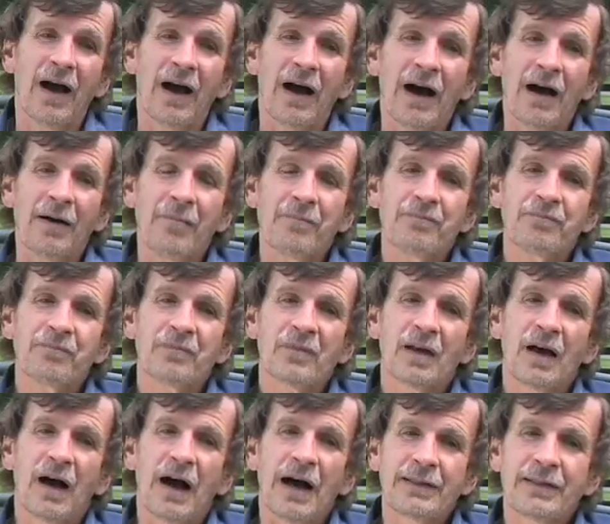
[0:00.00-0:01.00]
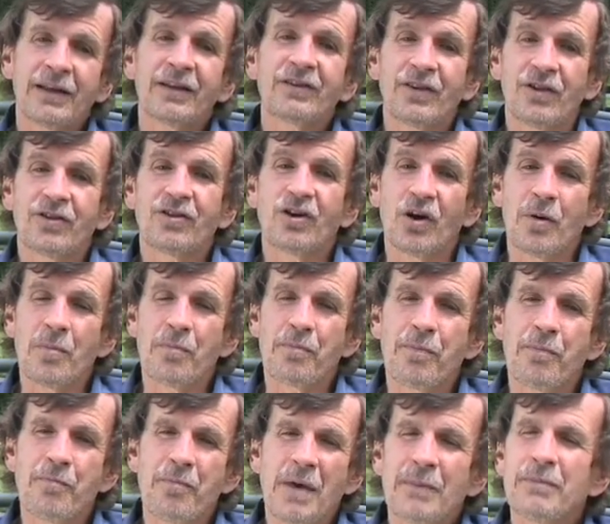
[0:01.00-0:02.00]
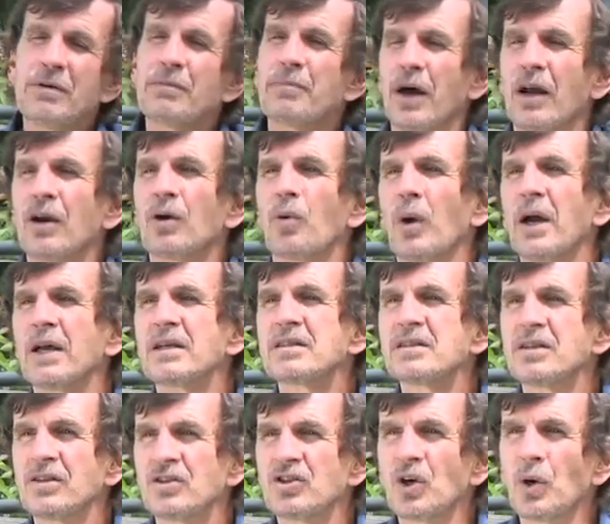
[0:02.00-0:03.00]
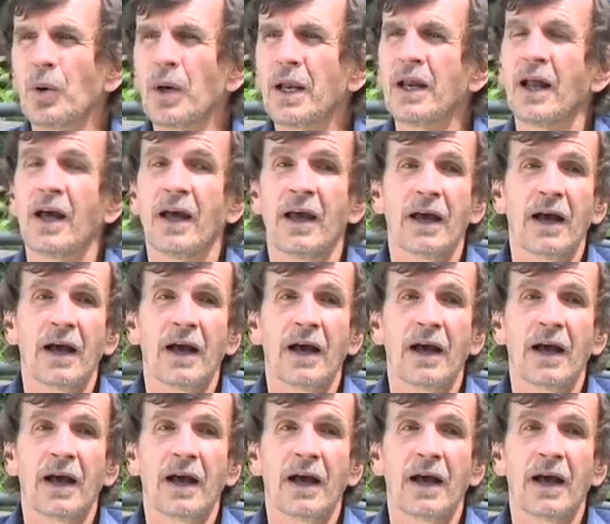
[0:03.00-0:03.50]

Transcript: Um, I think that there may be better ways to do it.